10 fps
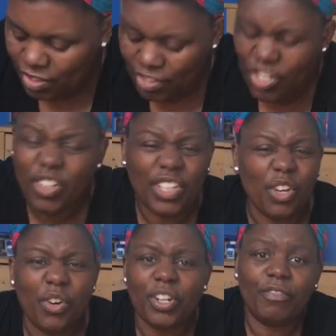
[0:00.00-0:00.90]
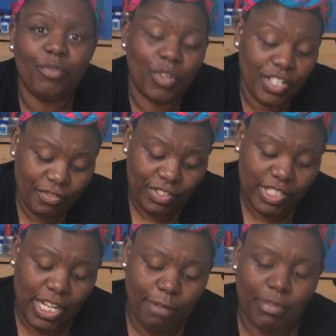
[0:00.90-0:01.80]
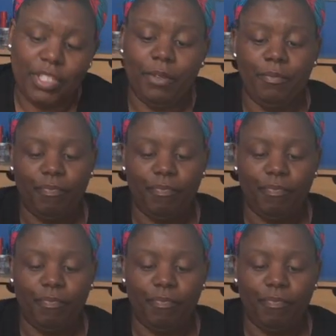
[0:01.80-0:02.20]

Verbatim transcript: So I only ordered 4 different types, so.